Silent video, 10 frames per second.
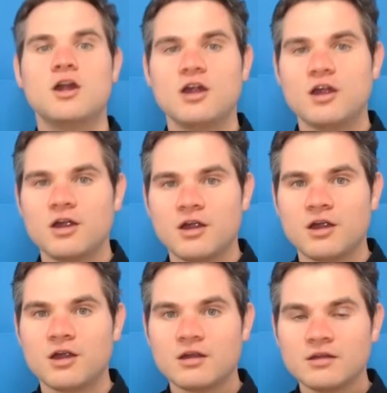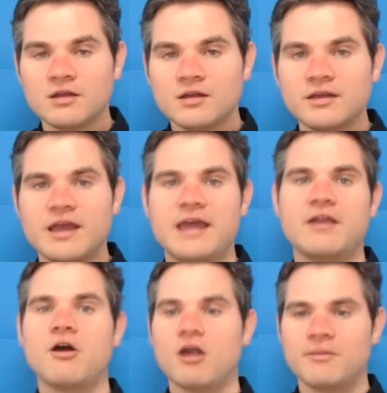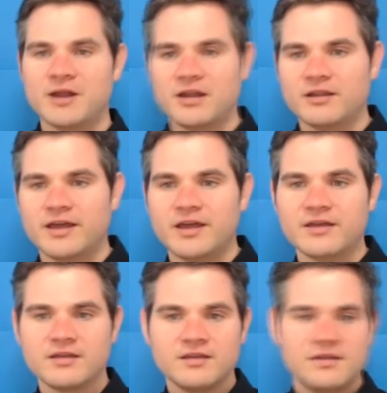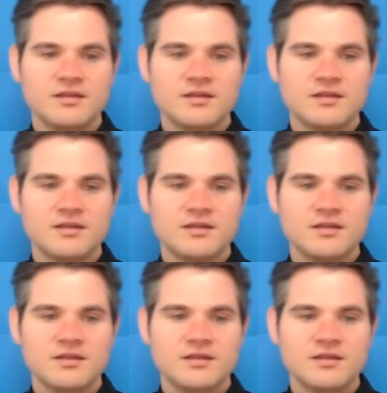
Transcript: her an arm and a leg.